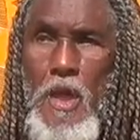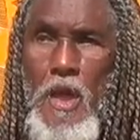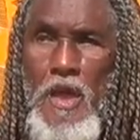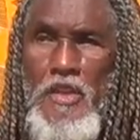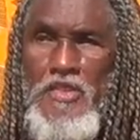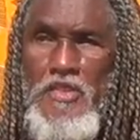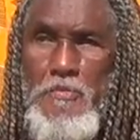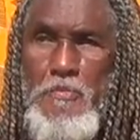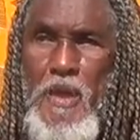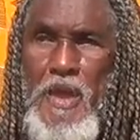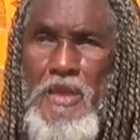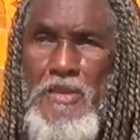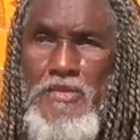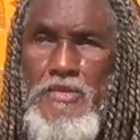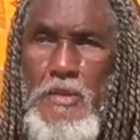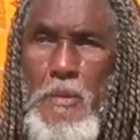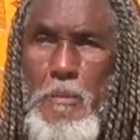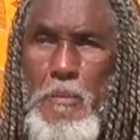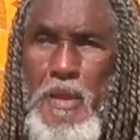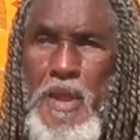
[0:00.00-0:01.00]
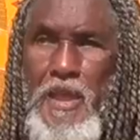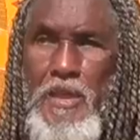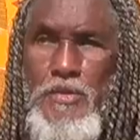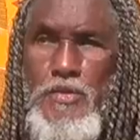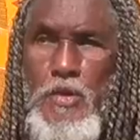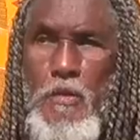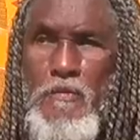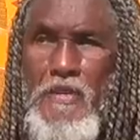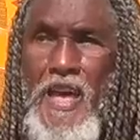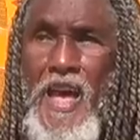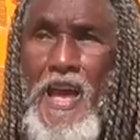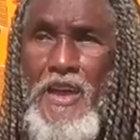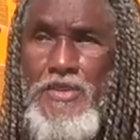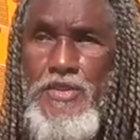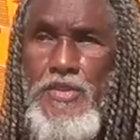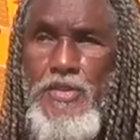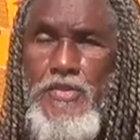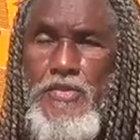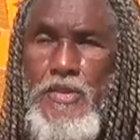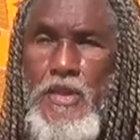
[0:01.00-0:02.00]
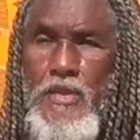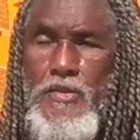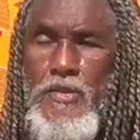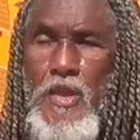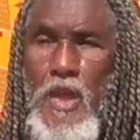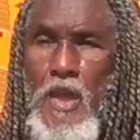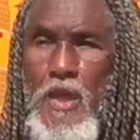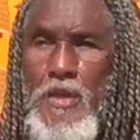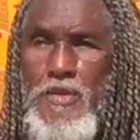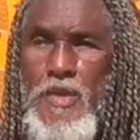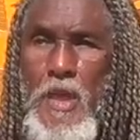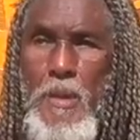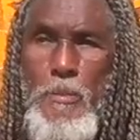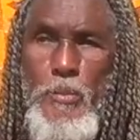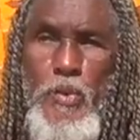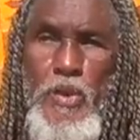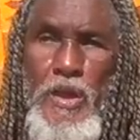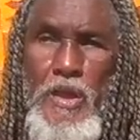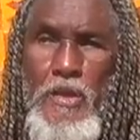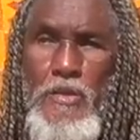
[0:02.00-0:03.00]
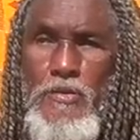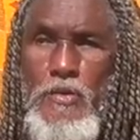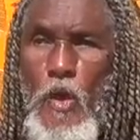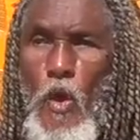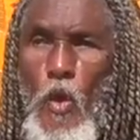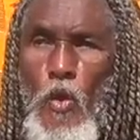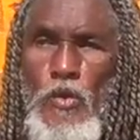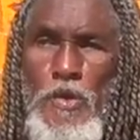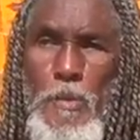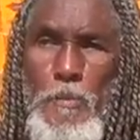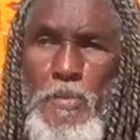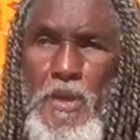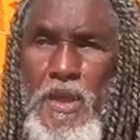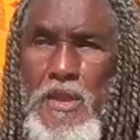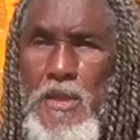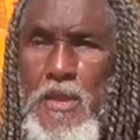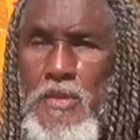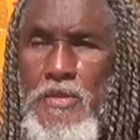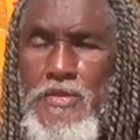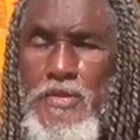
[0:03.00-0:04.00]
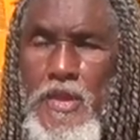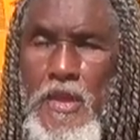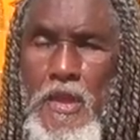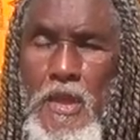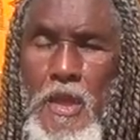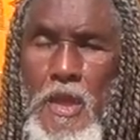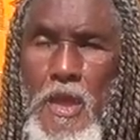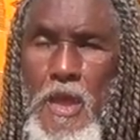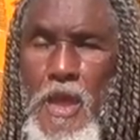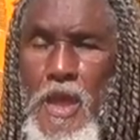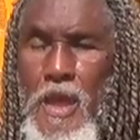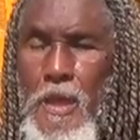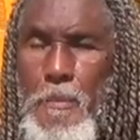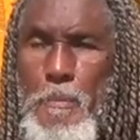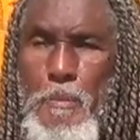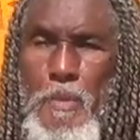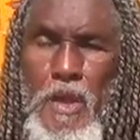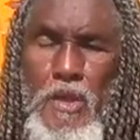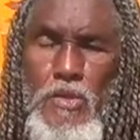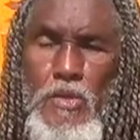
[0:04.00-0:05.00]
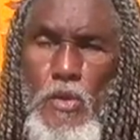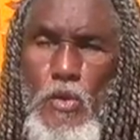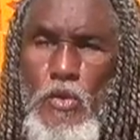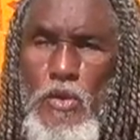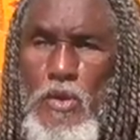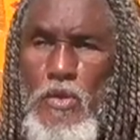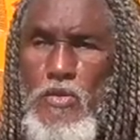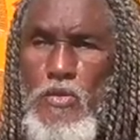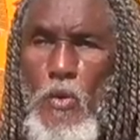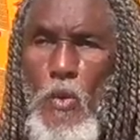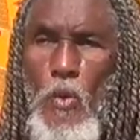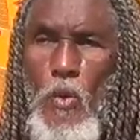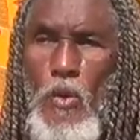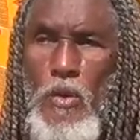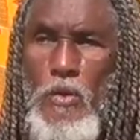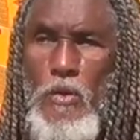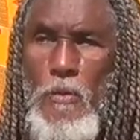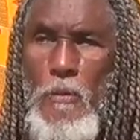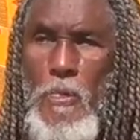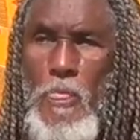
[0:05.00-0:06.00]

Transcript: a space and place of consciousness that breeds codependency and mental disorder.